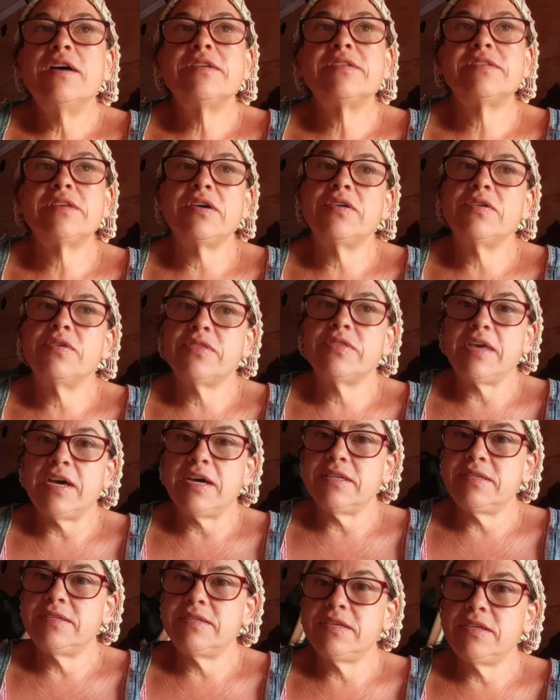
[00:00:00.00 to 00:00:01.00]
so
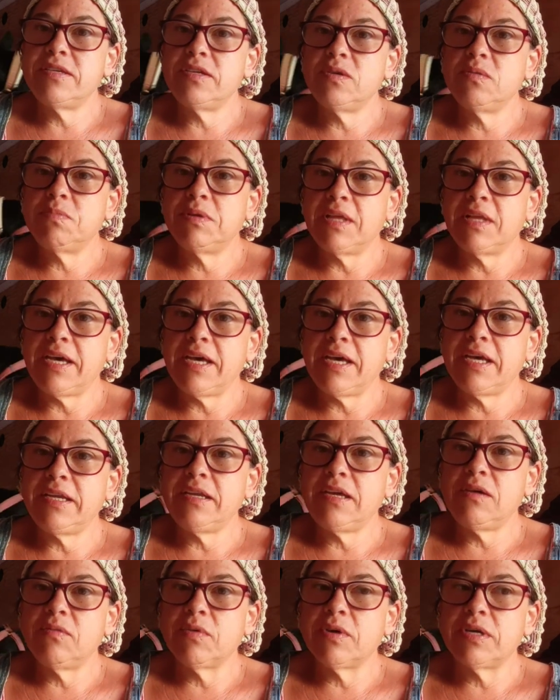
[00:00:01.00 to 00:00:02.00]
that's the new plan,
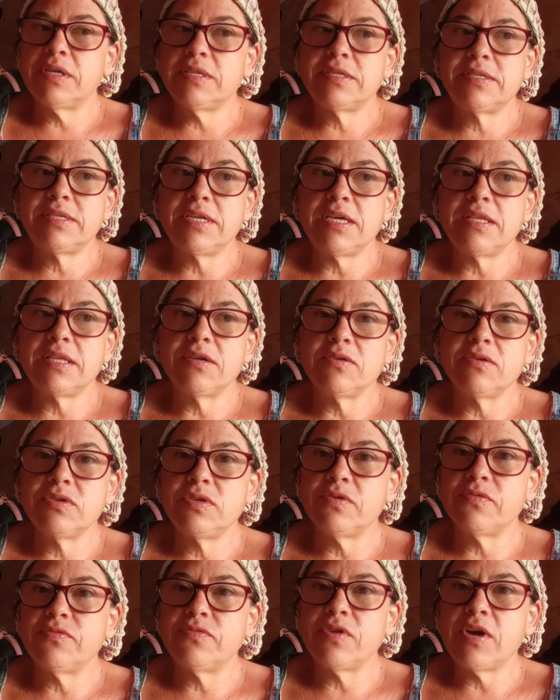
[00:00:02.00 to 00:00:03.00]
and we're gonna stay there
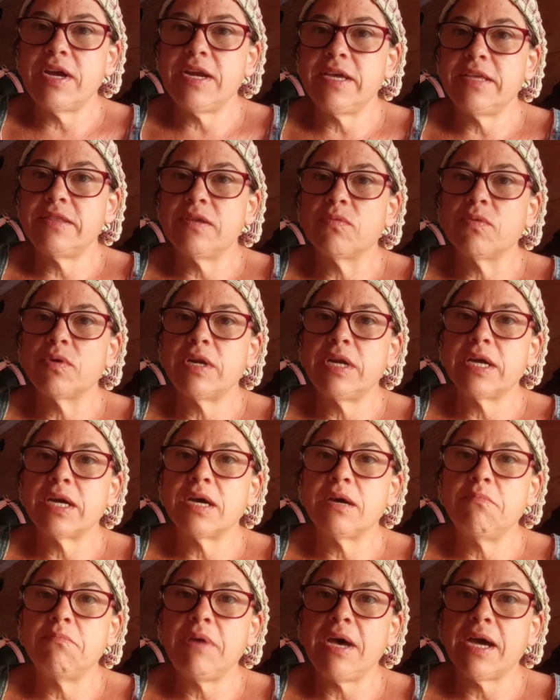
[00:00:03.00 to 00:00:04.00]
till Friday, and then we're gonna
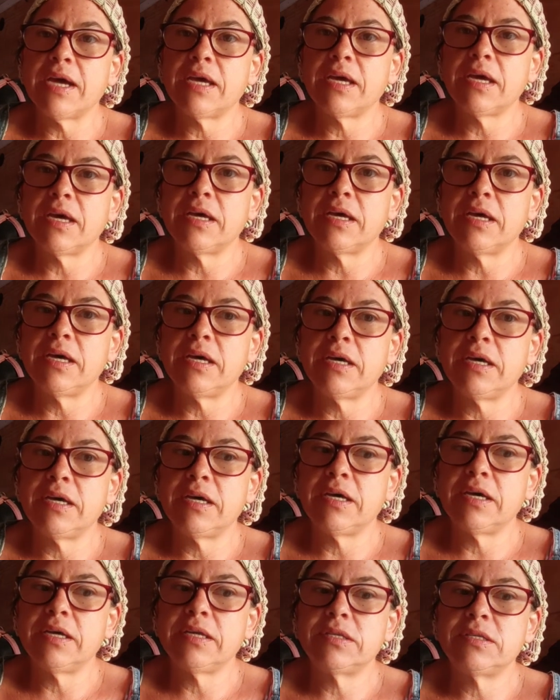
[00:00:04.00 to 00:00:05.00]
come back
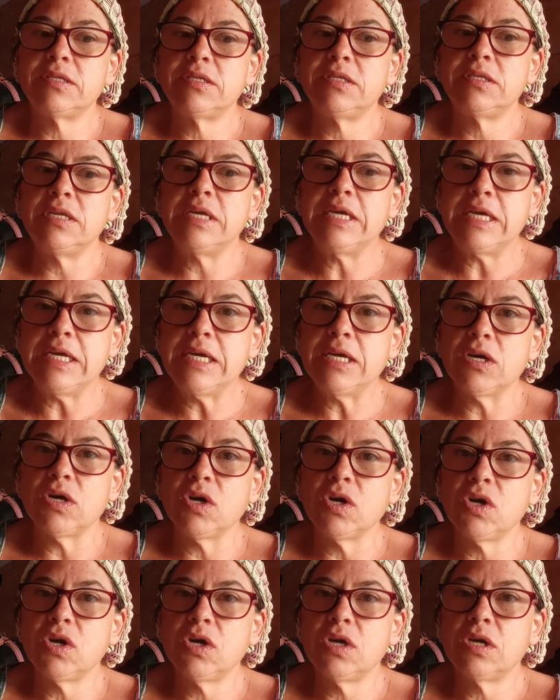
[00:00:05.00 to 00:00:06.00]
uh,
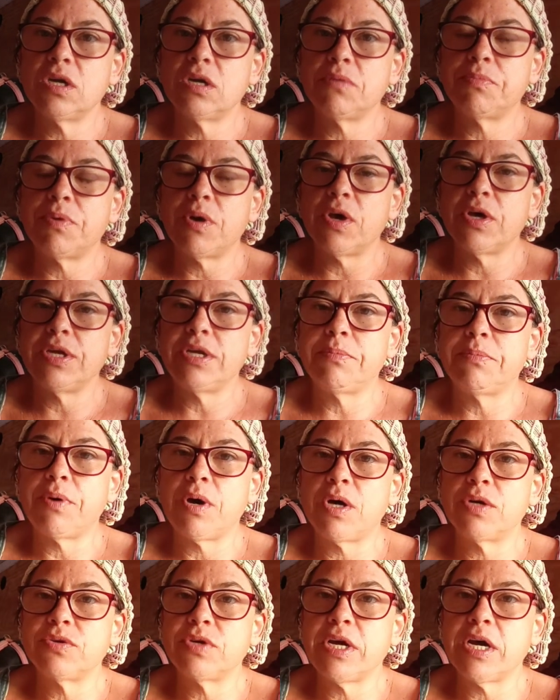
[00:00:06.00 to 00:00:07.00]
here probably to
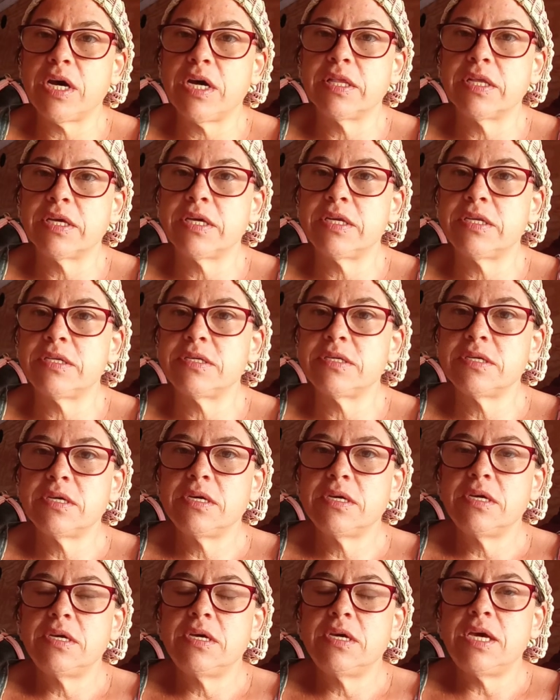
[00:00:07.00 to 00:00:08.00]
Padre Island
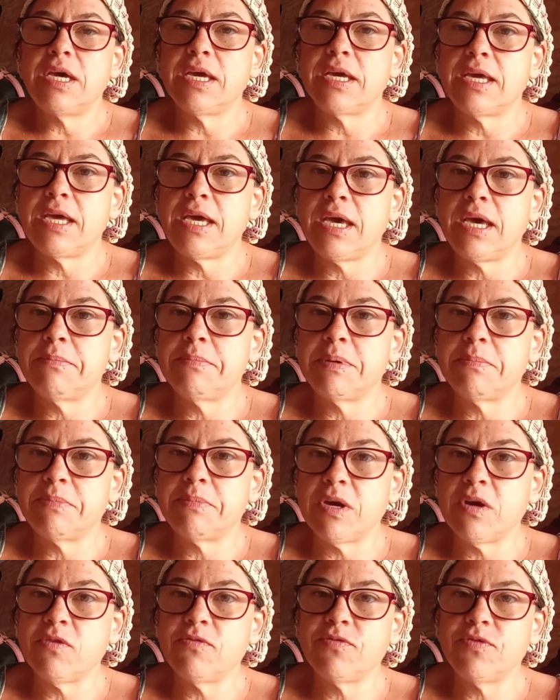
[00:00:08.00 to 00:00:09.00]
and camp up
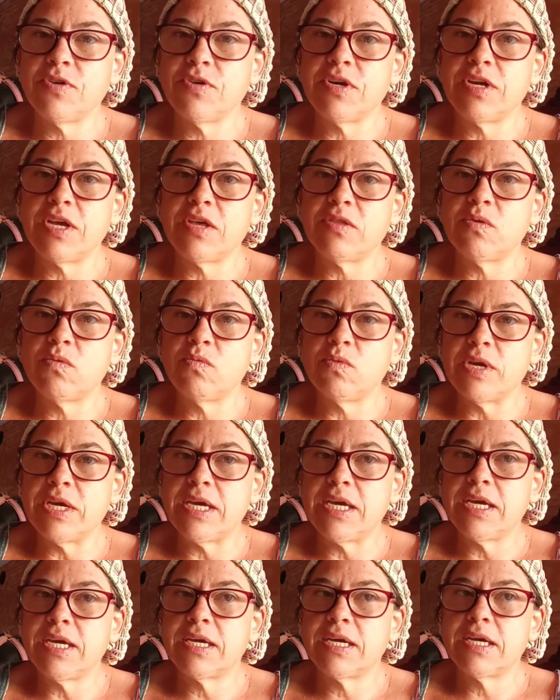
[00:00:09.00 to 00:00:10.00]
there for another
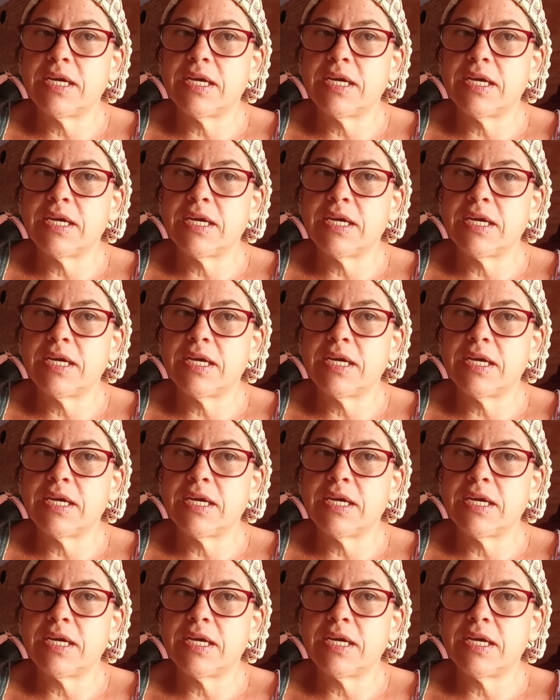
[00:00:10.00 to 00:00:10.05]
week.